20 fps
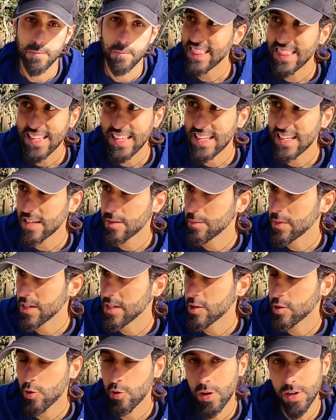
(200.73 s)
I think it can
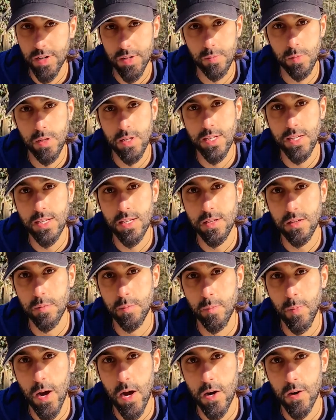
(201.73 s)
be incredibly
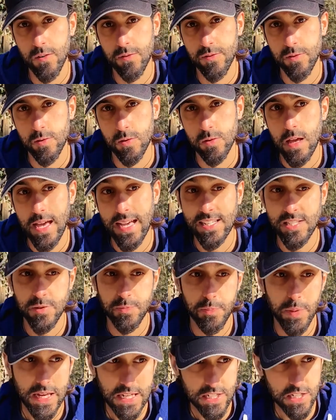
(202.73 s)
powerful, and
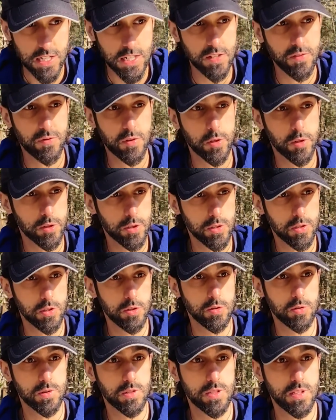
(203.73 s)
especially if you
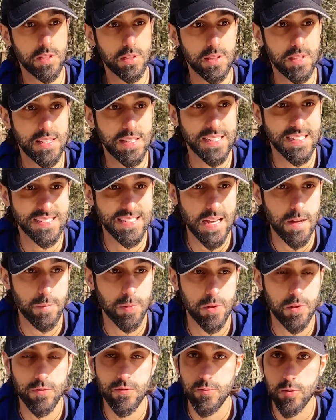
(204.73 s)
use the, the
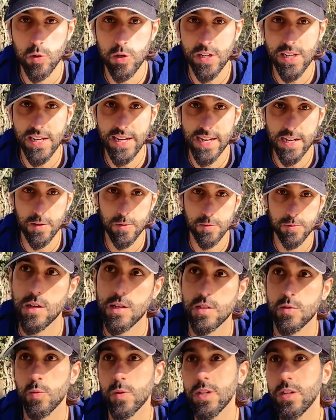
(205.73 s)
example of working out,
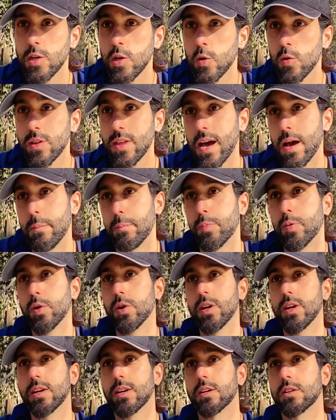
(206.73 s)
because we know that
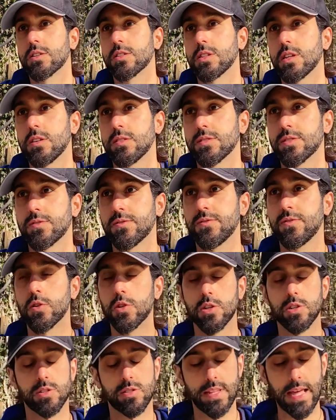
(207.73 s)
putting ourselves
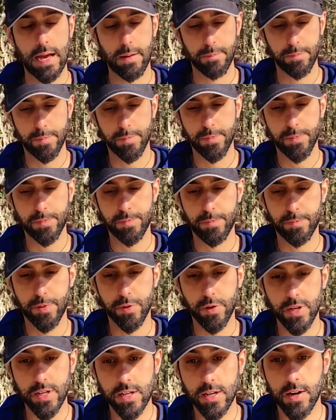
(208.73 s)
first, that
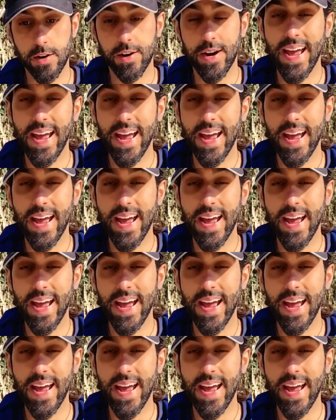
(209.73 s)
putting our